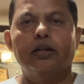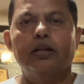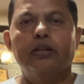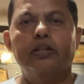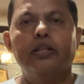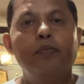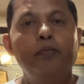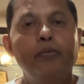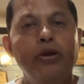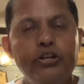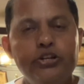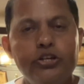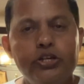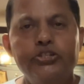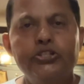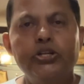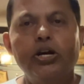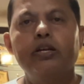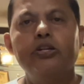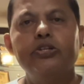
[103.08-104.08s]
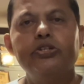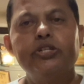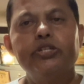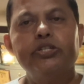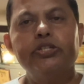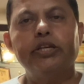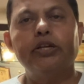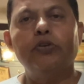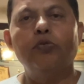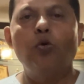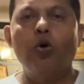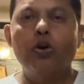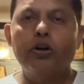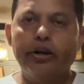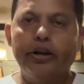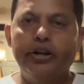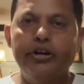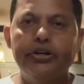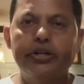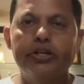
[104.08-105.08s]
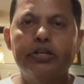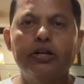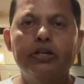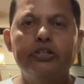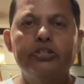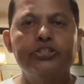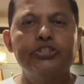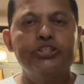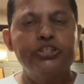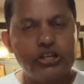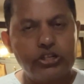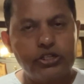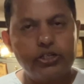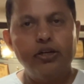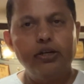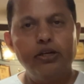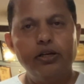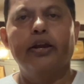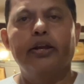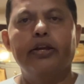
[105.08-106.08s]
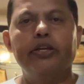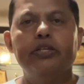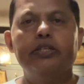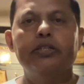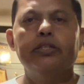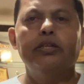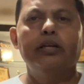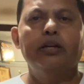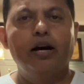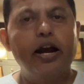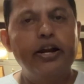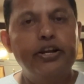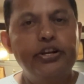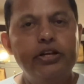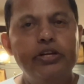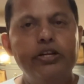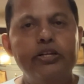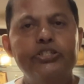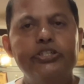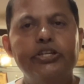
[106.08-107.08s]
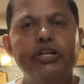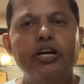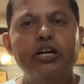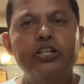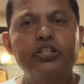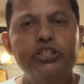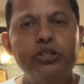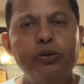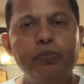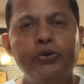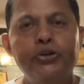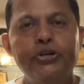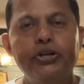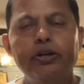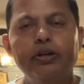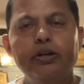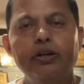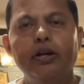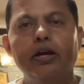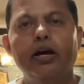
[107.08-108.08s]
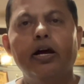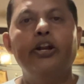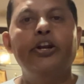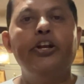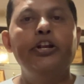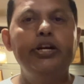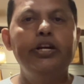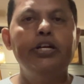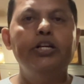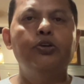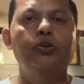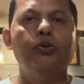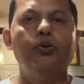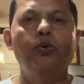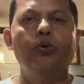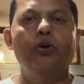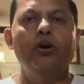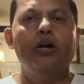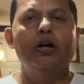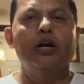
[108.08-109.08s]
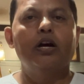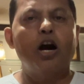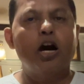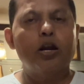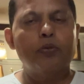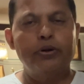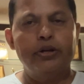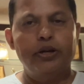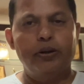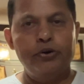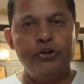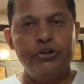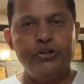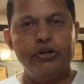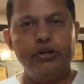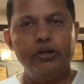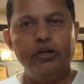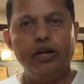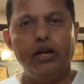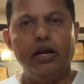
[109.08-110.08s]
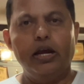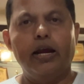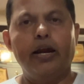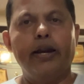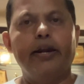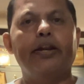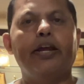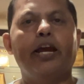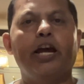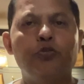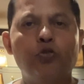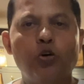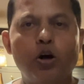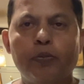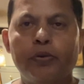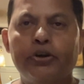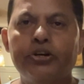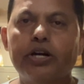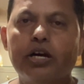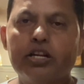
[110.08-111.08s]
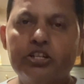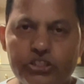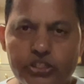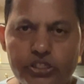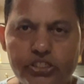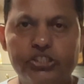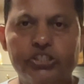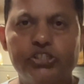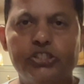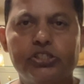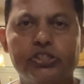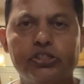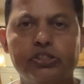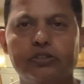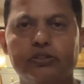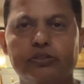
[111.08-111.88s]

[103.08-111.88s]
The major challenges in water heating sector is high energy consumption, leading to carbon emission and environment concerns.